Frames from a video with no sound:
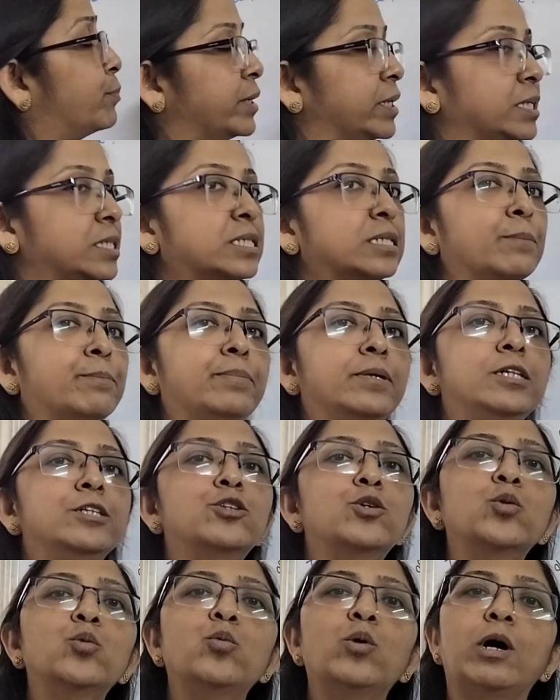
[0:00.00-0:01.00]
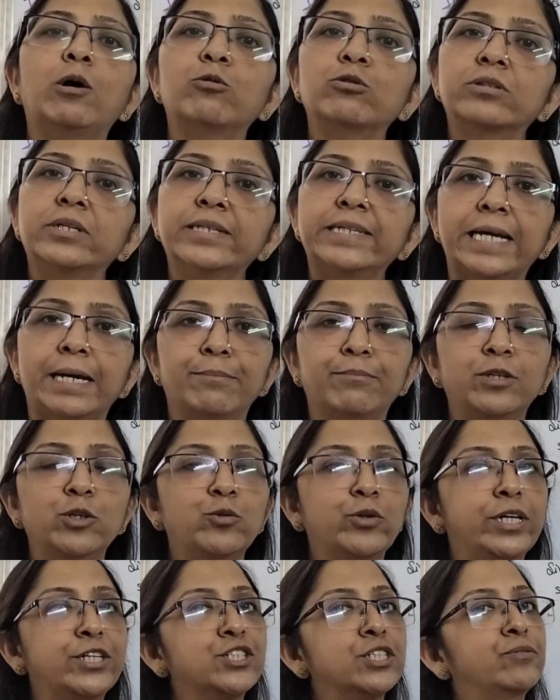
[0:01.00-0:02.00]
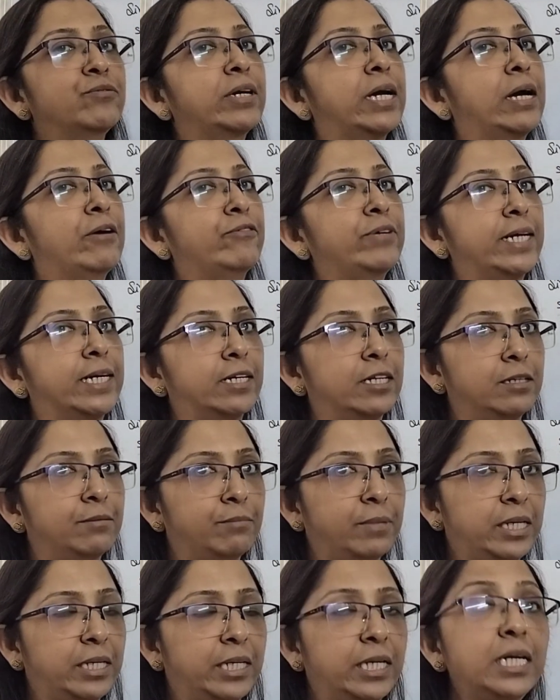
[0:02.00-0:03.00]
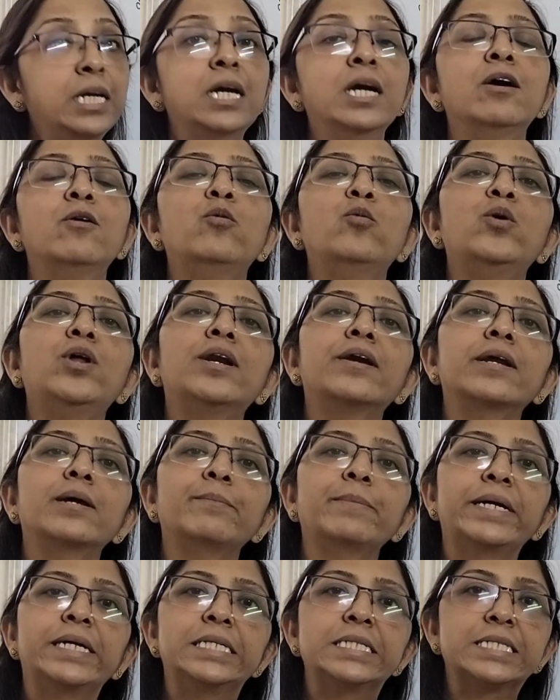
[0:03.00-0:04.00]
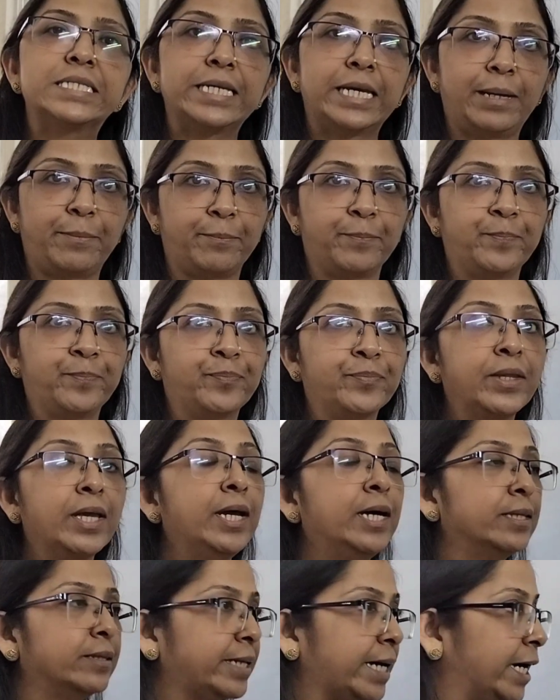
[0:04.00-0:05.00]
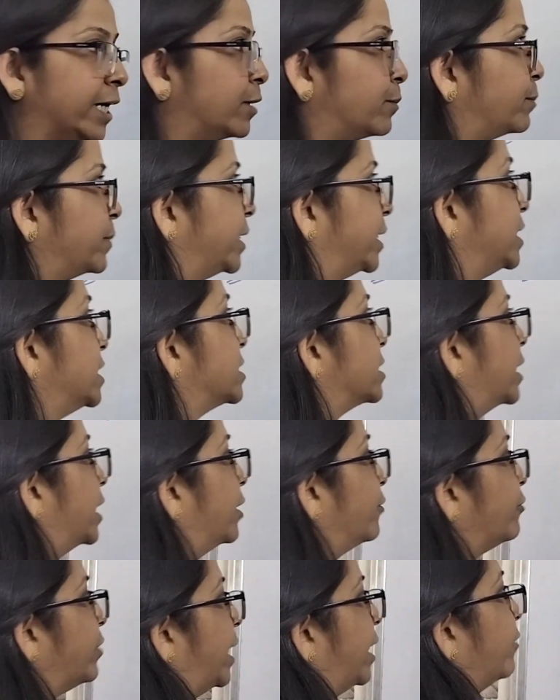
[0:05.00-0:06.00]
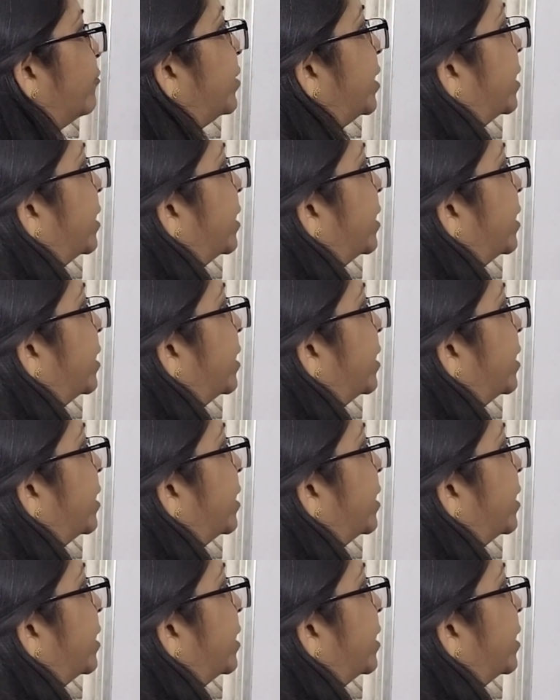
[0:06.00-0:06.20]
principal throughout the time duration we have taken money will remain same. That means if I have